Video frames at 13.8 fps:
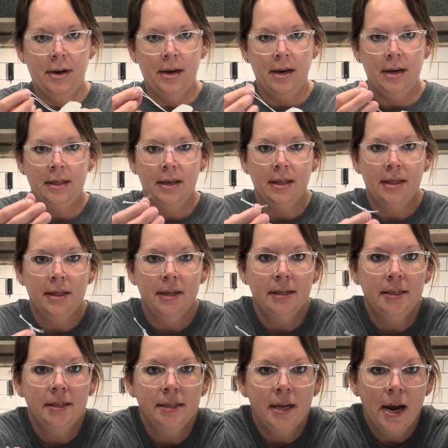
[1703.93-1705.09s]
and then this
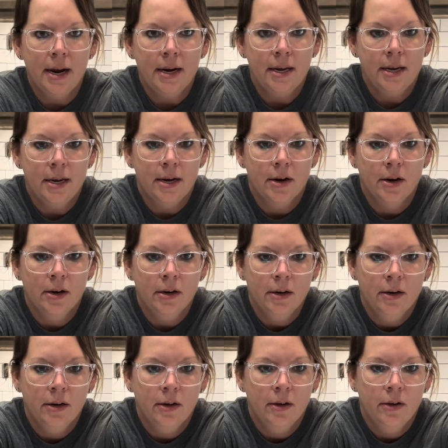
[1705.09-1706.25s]
side here,
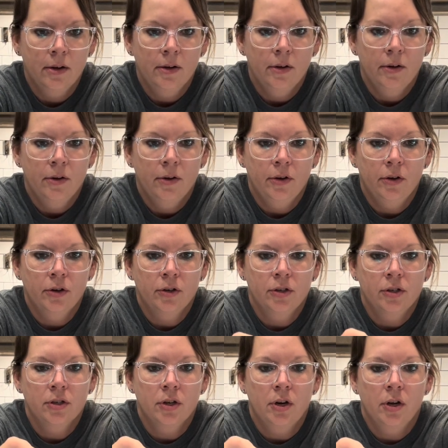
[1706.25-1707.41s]
you're
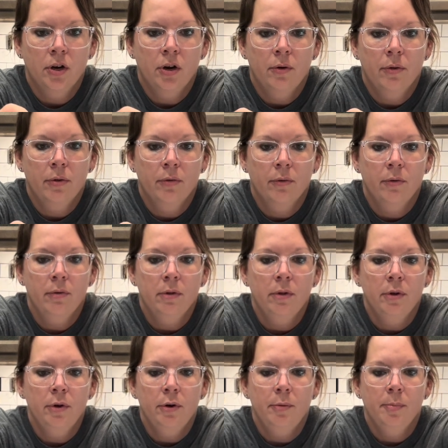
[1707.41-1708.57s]
just going to go through the
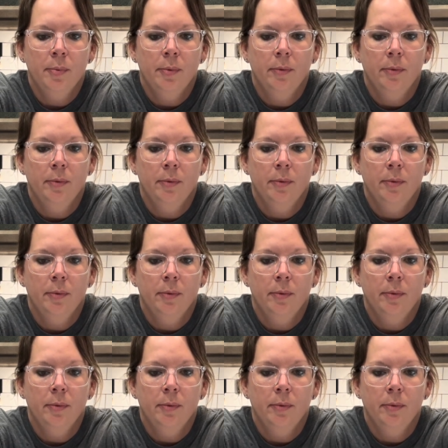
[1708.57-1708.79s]
loop.